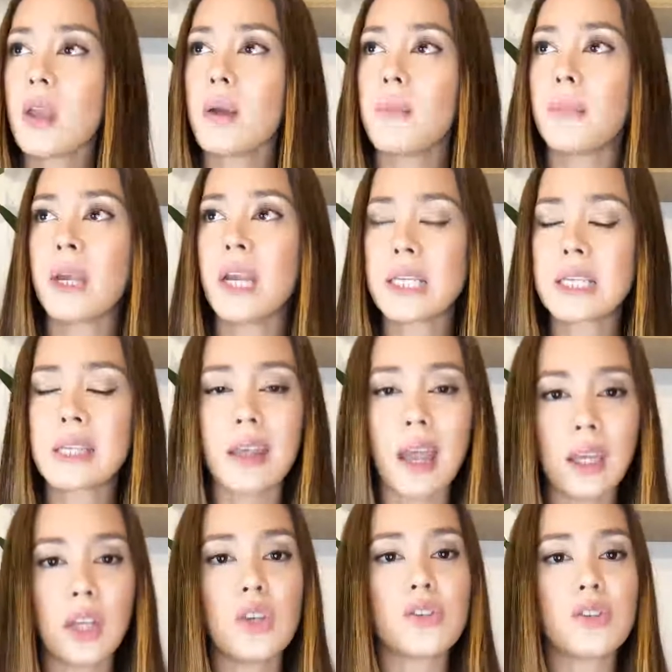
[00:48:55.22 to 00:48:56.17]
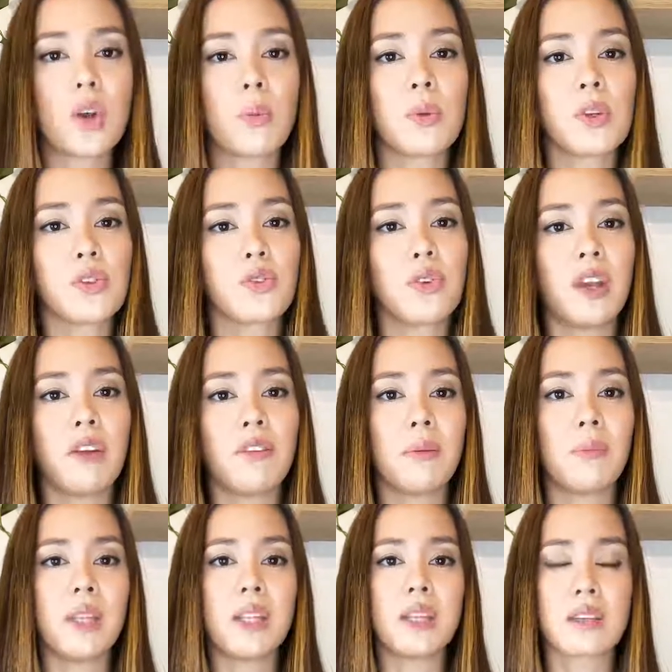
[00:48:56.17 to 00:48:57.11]
But yes, thank you so much for
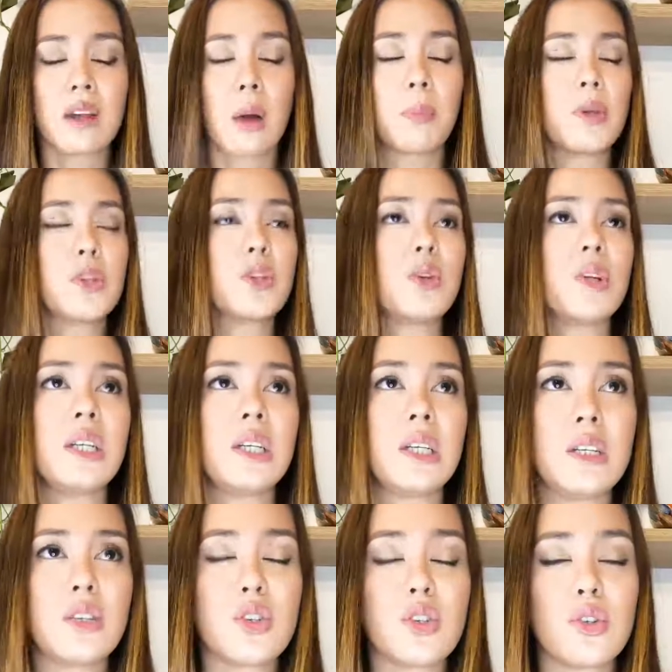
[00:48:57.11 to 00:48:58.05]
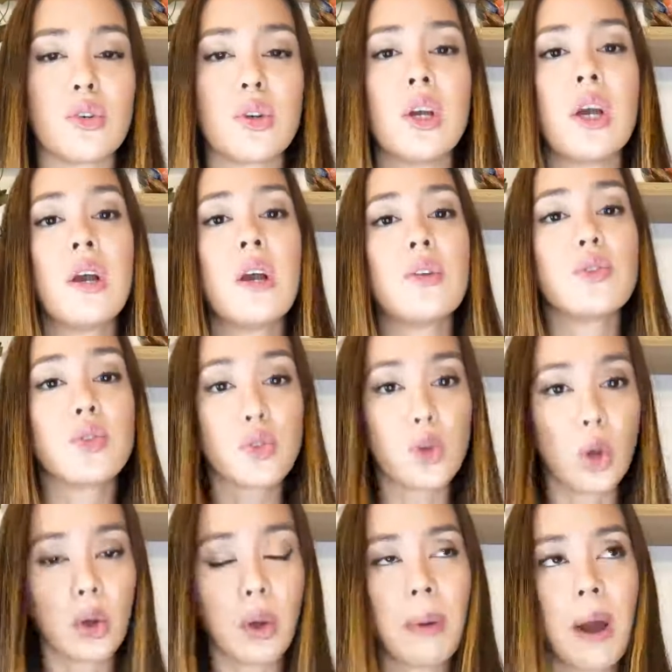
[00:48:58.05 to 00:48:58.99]
giving me this opportunity to
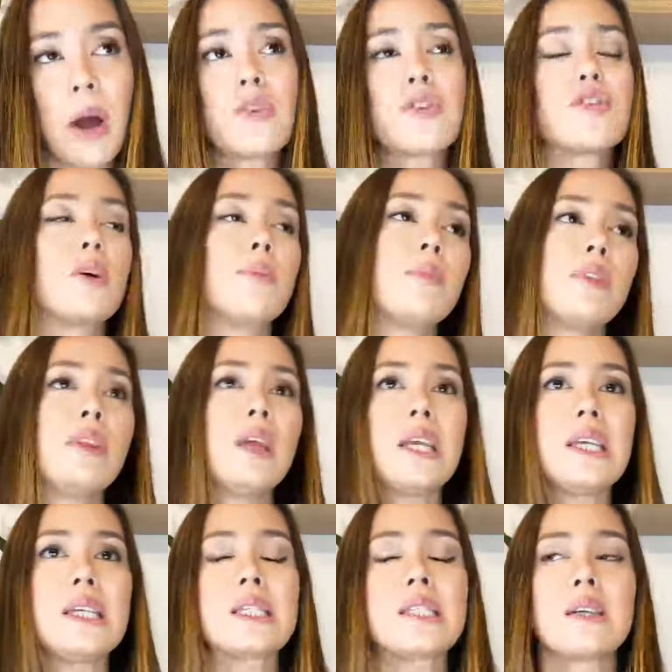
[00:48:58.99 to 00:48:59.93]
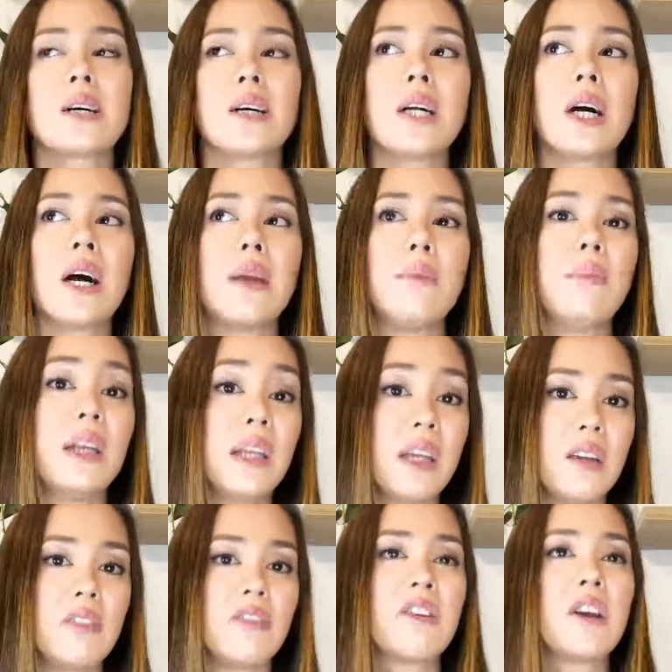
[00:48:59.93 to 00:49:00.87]
talk about some things that I
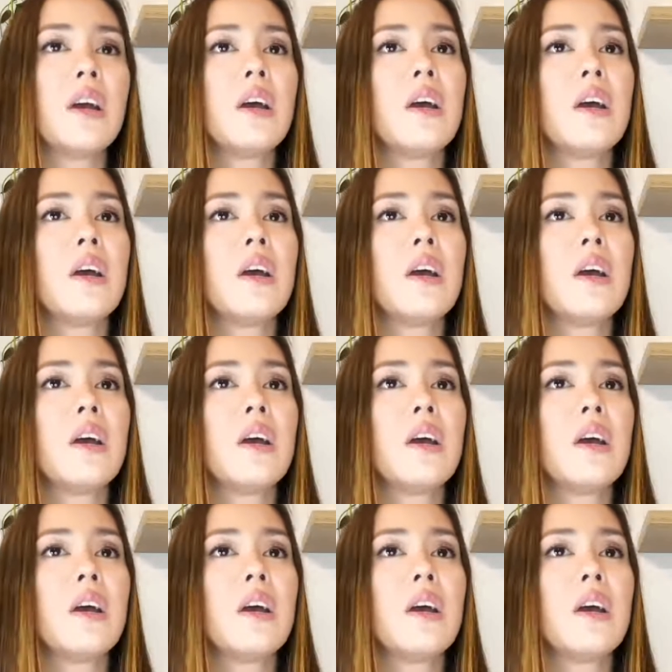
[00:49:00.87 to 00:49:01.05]
believe